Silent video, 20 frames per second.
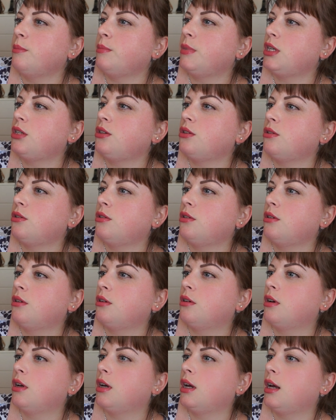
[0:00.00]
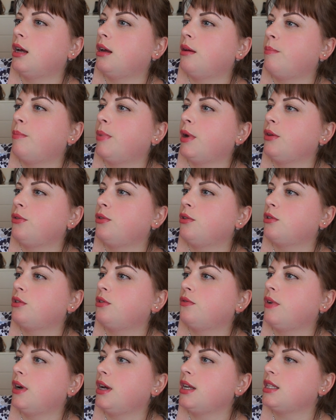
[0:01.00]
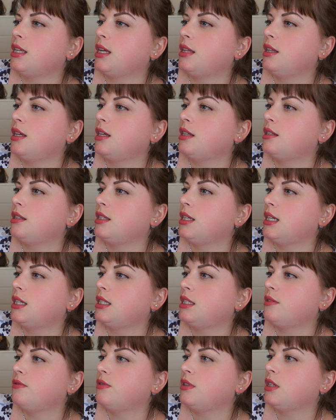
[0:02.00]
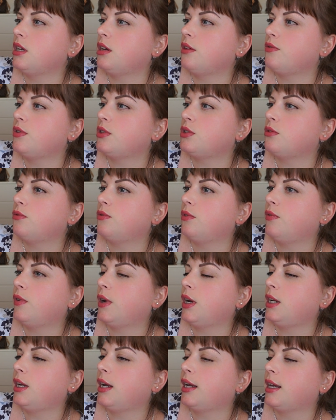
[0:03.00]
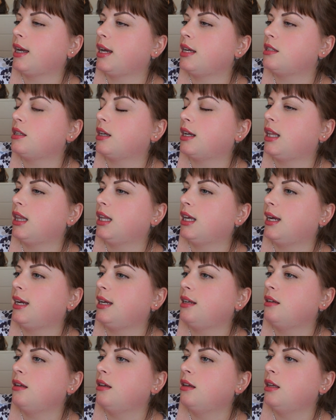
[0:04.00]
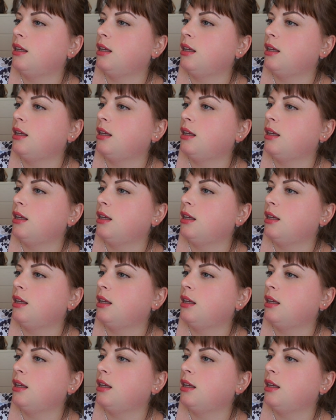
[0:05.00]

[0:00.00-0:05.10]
Be sure both your device and the adhesive surface of the folio case are clean.